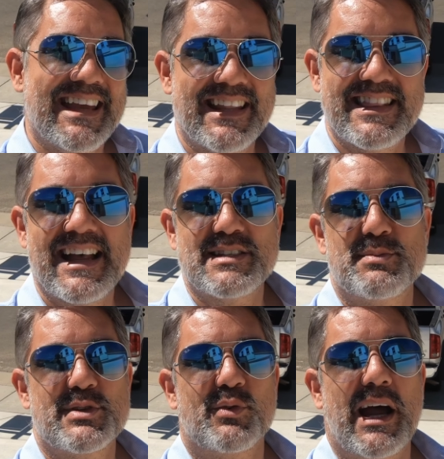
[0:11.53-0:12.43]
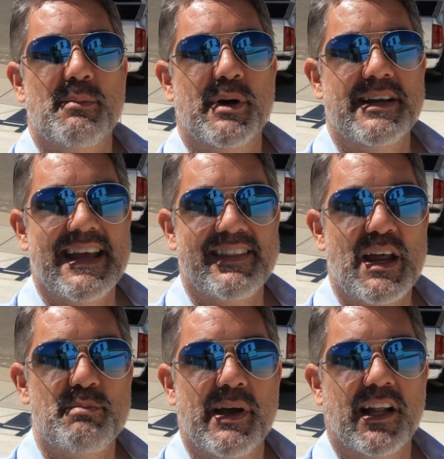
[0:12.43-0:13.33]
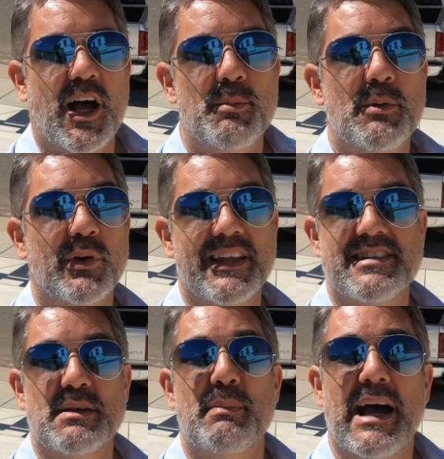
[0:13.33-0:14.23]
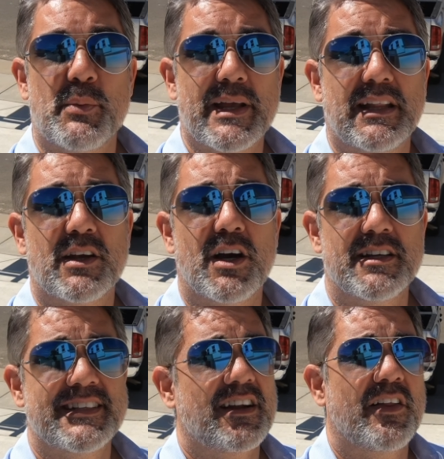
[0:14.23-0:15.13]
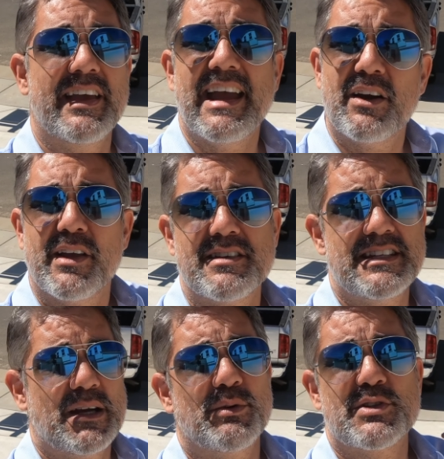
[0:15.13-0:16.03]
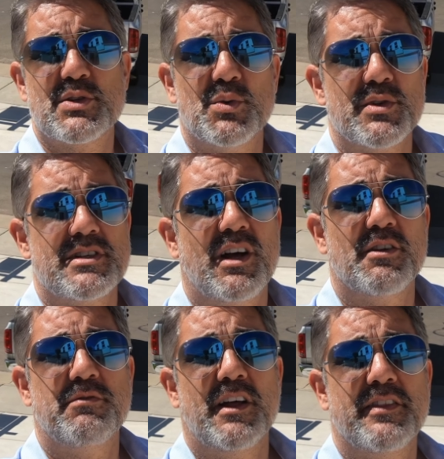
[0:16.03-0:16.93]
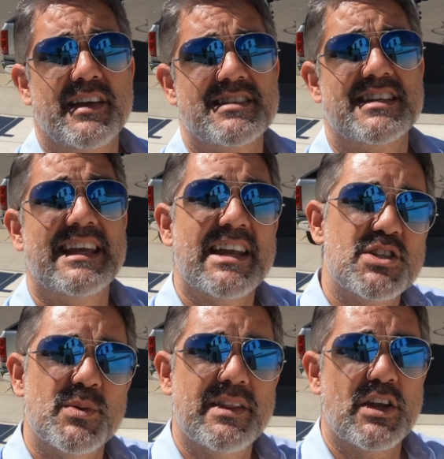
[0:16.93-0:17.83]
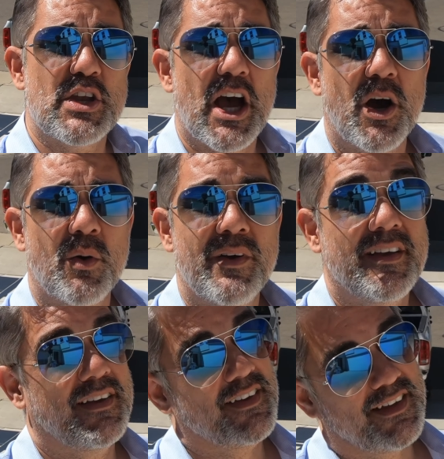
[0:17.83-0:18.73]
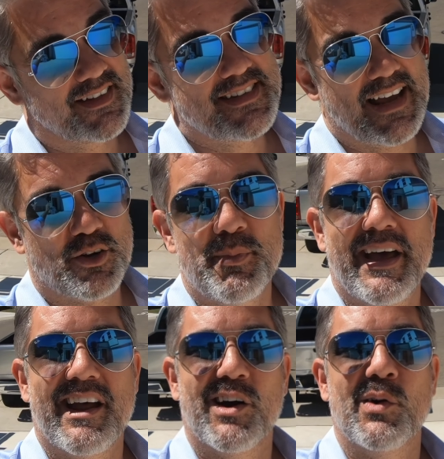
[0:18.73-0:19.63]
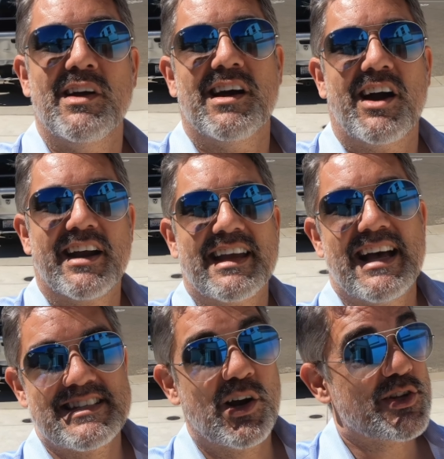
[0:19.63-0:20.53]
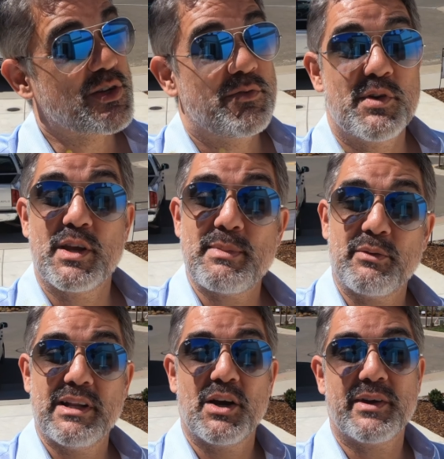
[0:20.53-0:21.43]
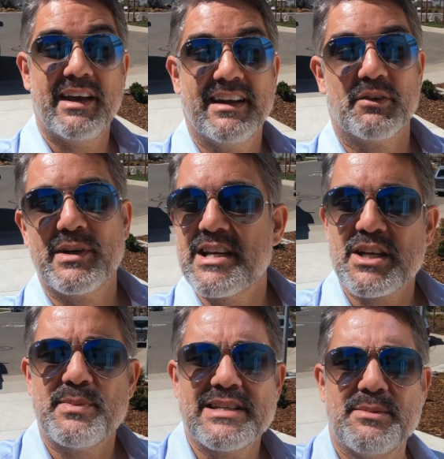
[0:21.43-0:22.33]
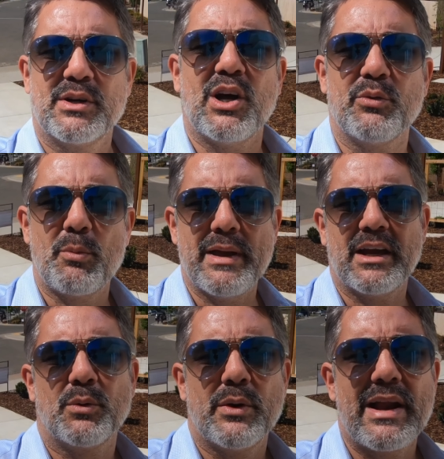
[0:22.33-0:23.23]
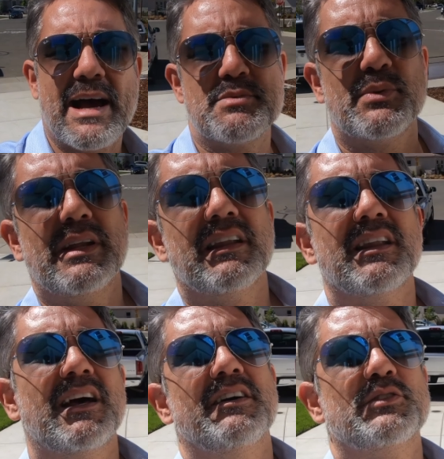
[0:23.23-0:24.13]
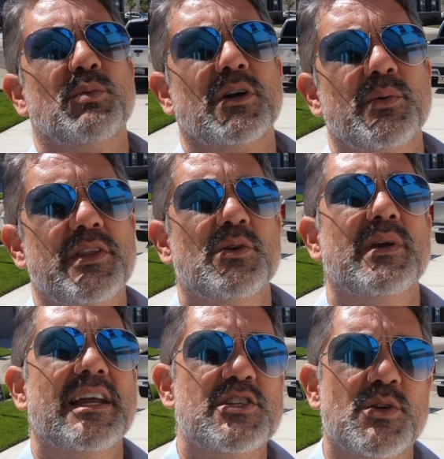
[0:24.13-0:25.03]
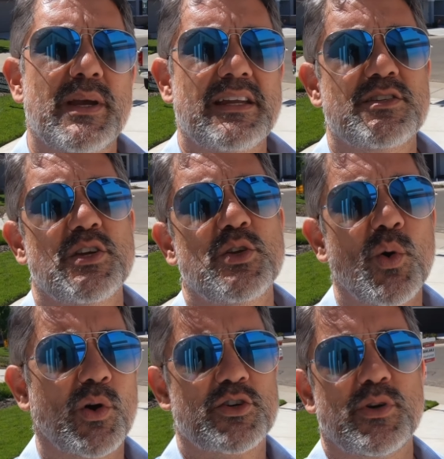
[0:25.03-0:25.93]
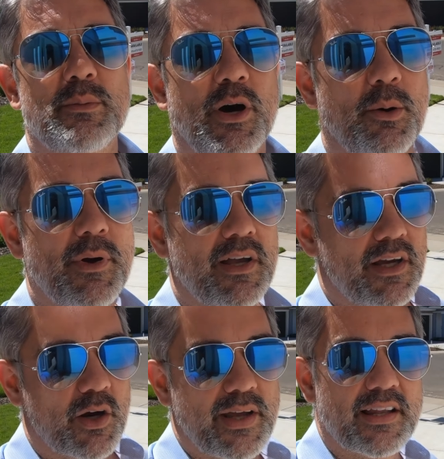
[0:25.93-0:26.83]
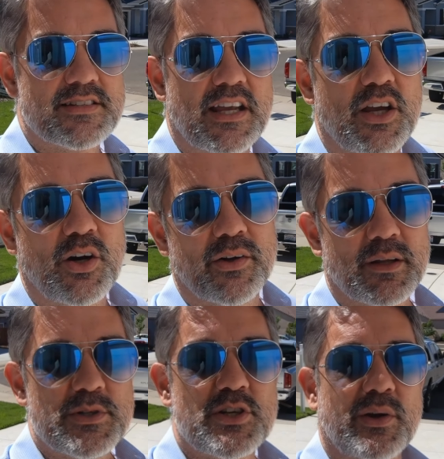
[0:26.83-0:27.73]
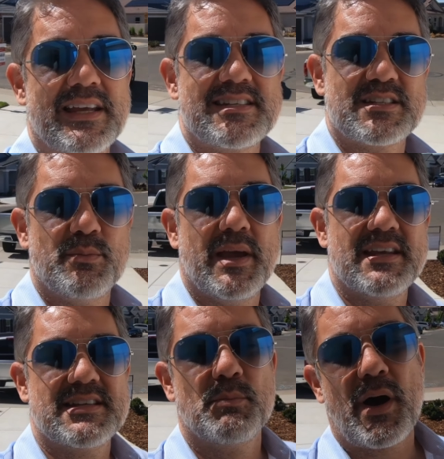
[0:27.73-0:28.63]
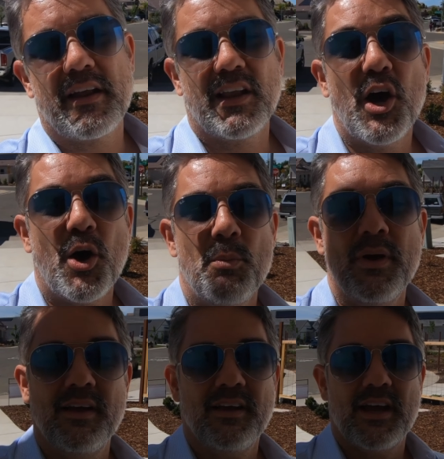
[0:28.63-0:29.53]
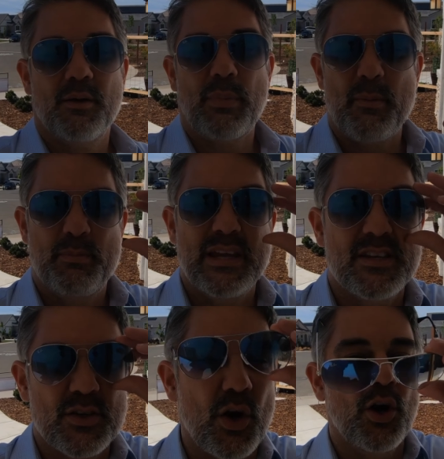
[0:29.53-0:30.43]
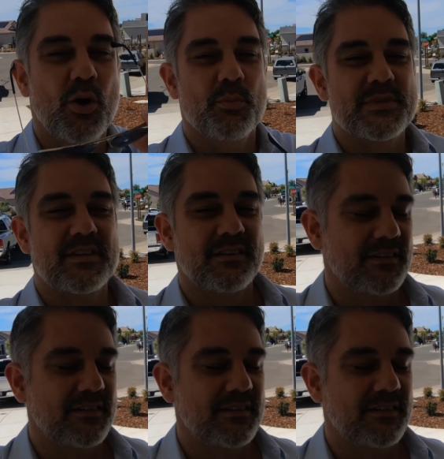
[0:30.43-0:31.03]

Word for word: hit that subscribe button and that bell. I'll be releasing bi-weekly content on the areas, neighborhoods, schools, and all the fun things to get you in the know in Sacramento. All right, guys, and also if you're thinking about relocating, reach out to my team at Coldwell Banker. We would absolutely love to work with you and get you into your dream home. Okay, let's get going. Let me showcase this amazing model home by Beazer Homes.